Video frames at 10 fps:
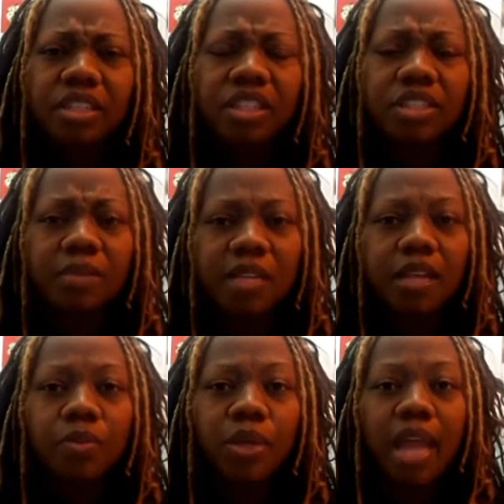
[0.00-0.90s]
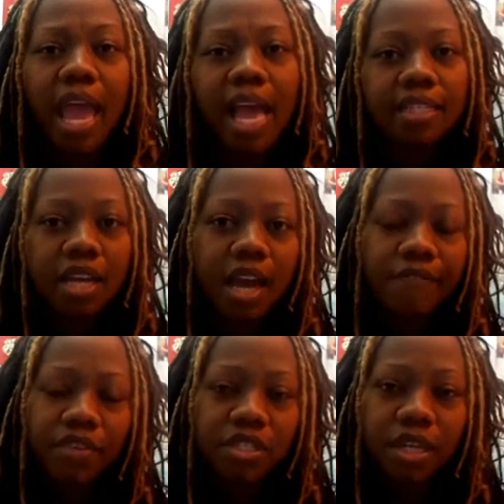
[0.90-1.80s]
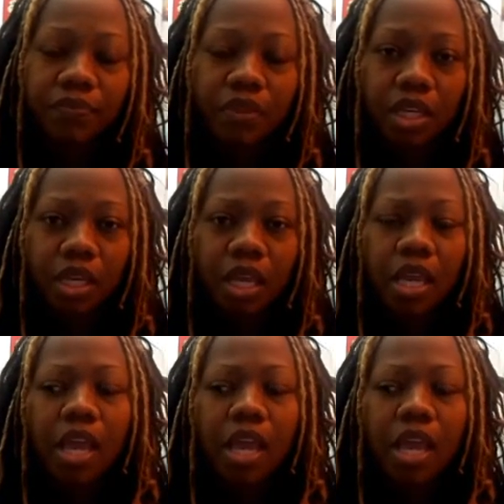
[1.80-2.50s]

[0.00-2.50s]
you know, sometimes we ask God for something,